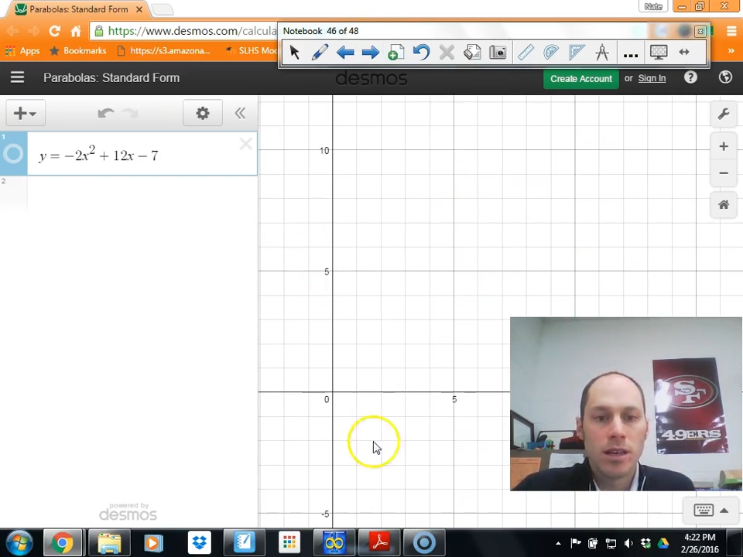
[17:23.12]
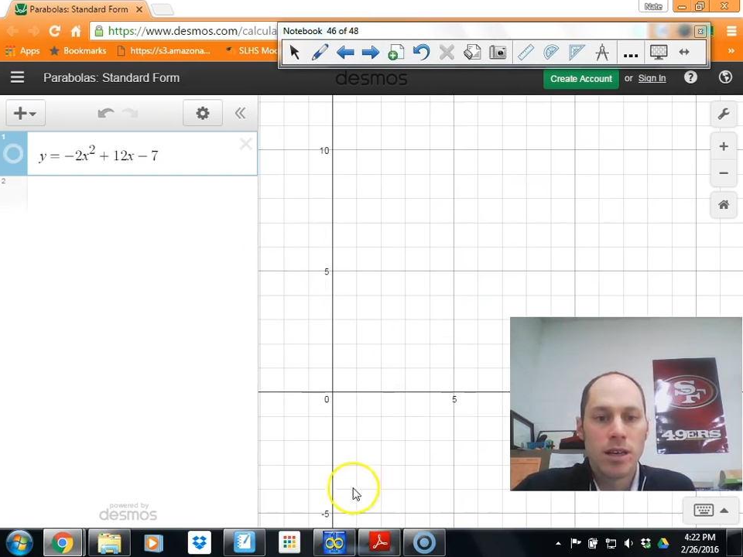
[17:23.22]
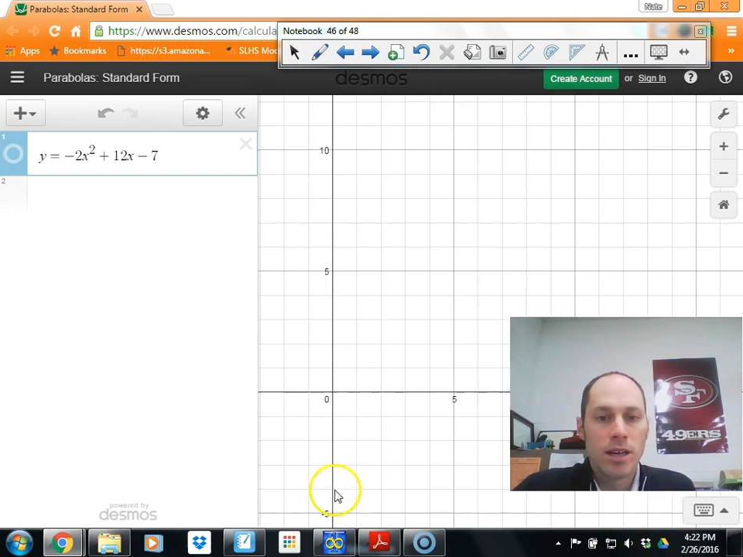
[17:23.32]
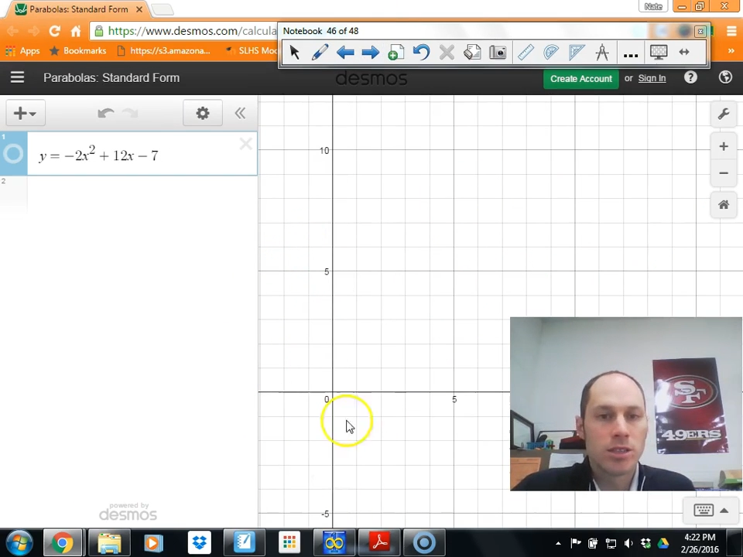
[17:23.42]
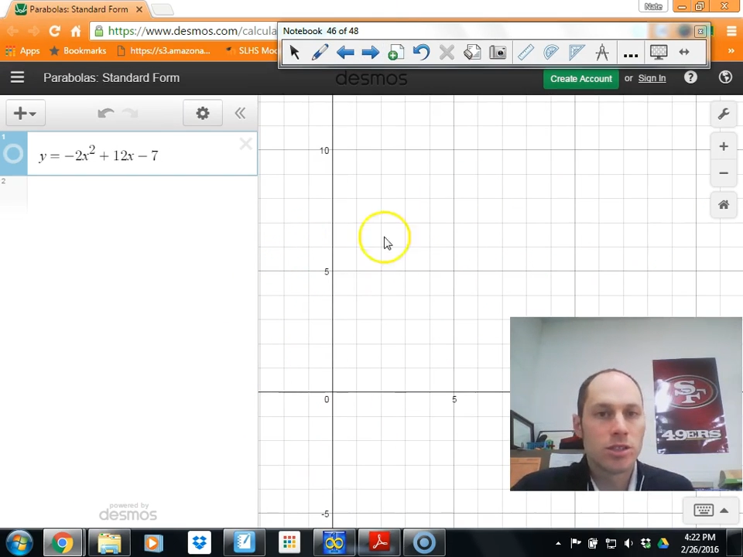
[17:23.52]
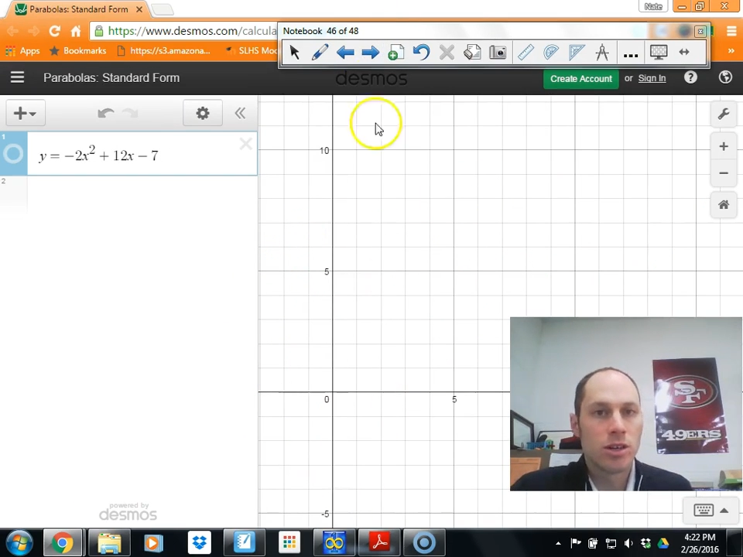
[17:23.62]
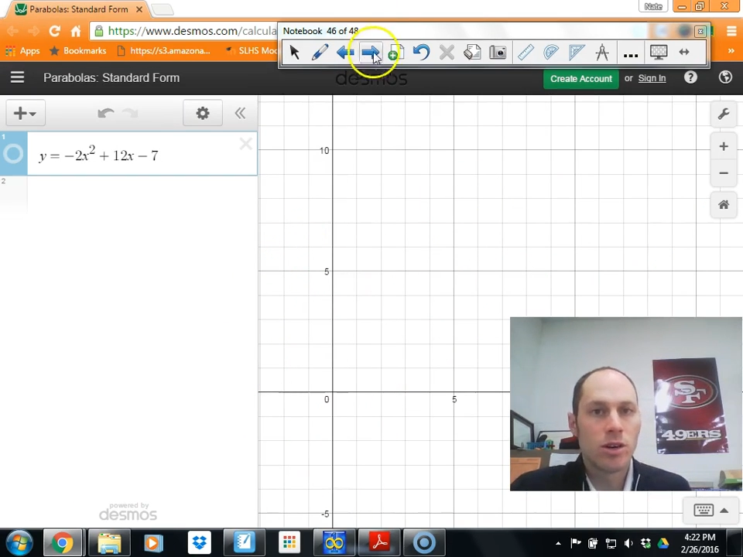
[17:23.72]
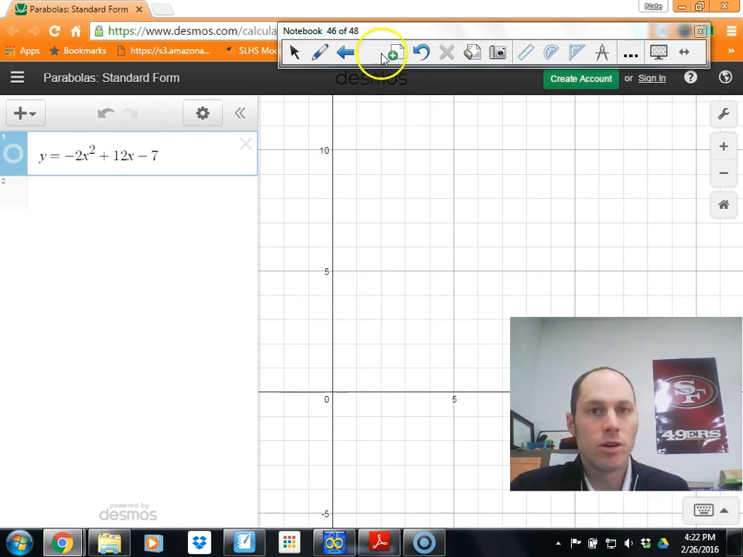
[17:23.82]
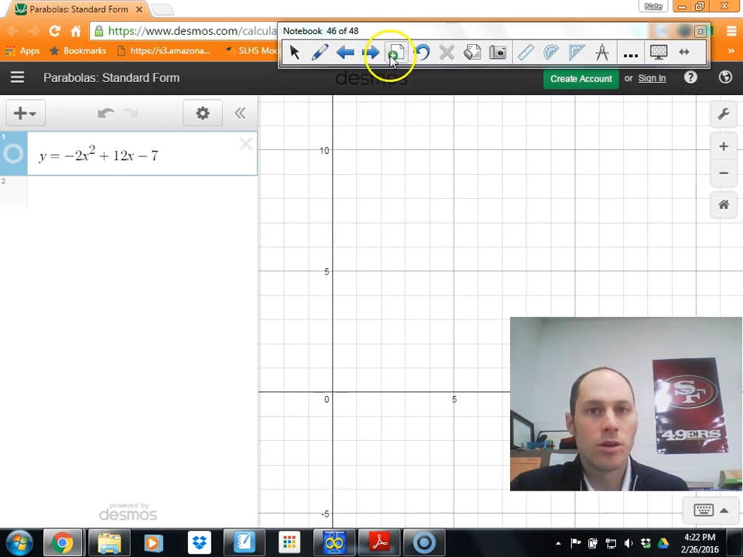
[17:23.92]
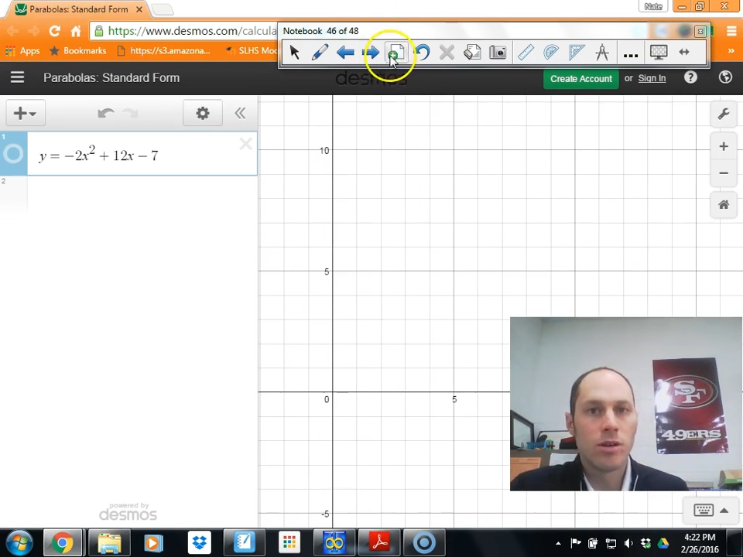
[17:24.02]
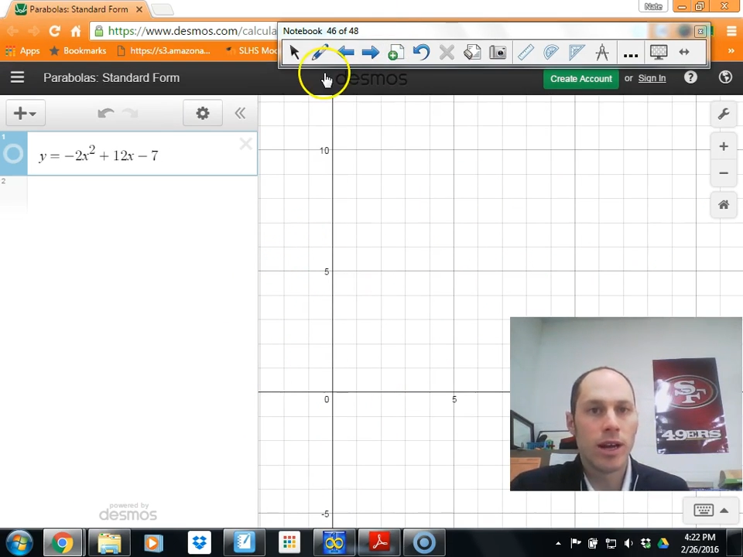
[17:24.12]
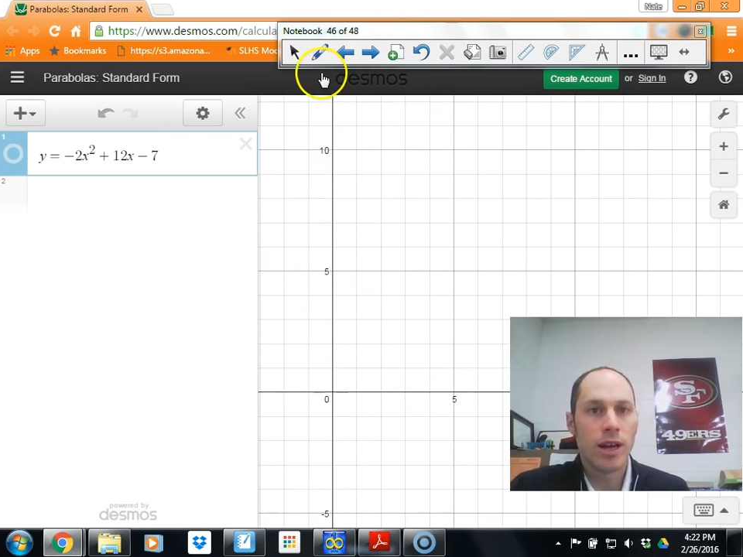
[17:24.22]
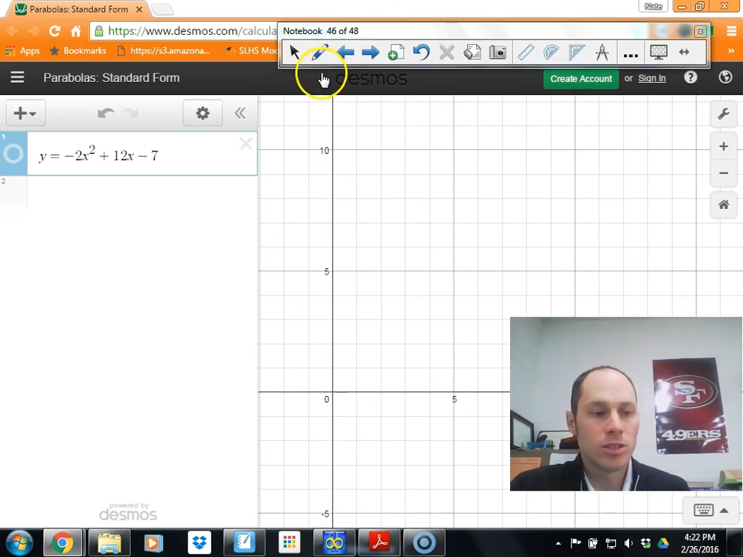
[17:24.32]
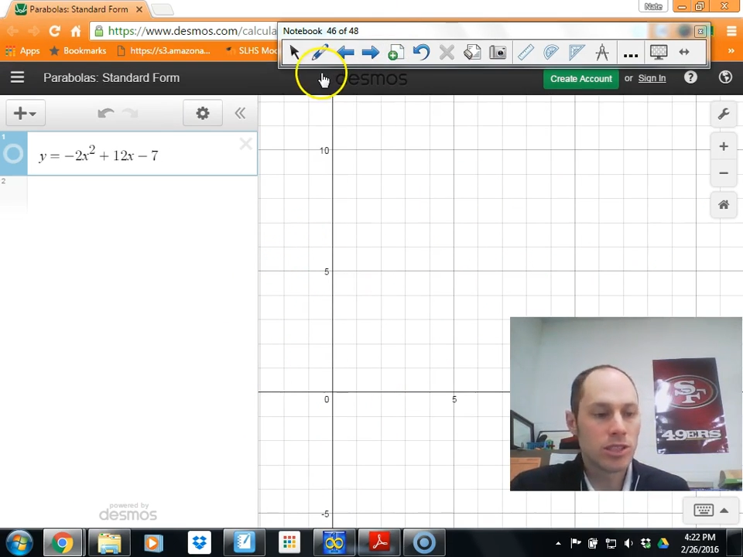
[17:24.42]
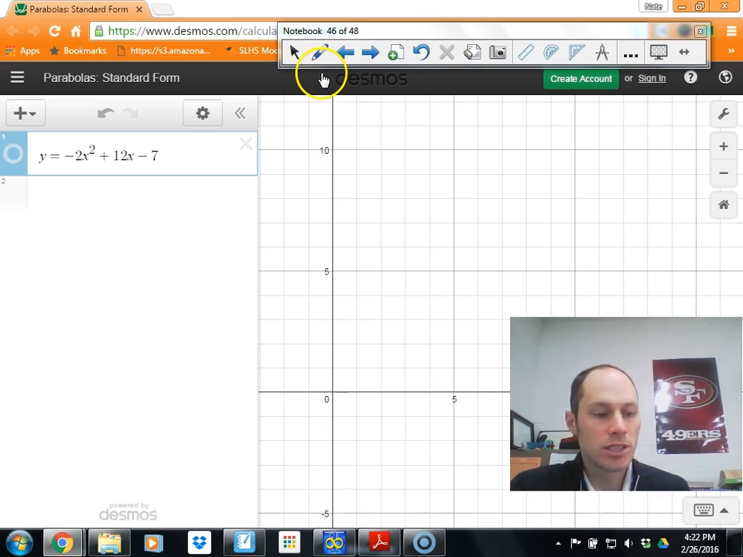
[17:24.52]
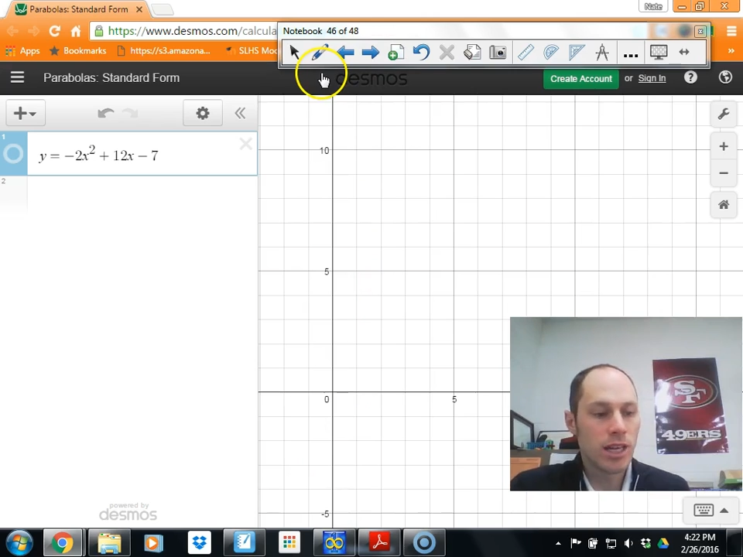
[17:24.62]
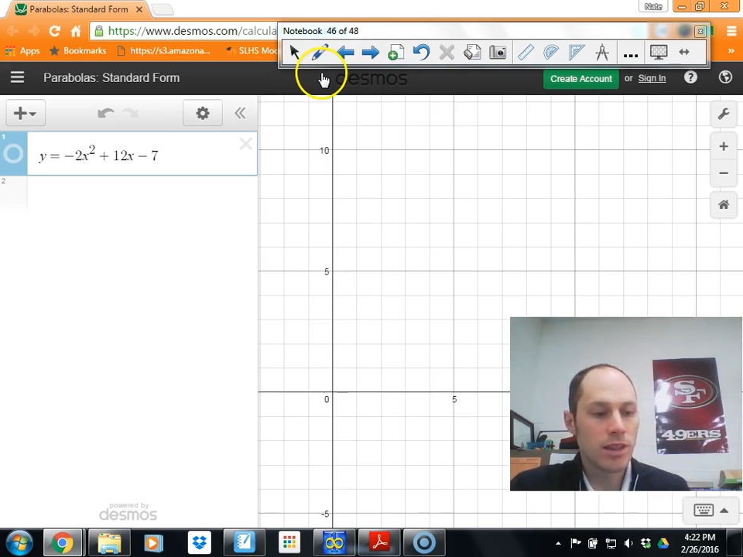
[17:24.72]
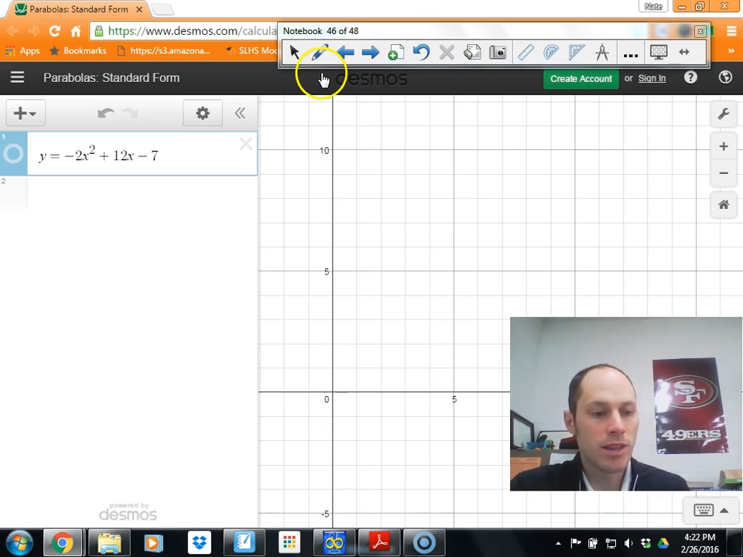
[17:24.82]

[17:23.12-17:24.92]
Uh, so I can just take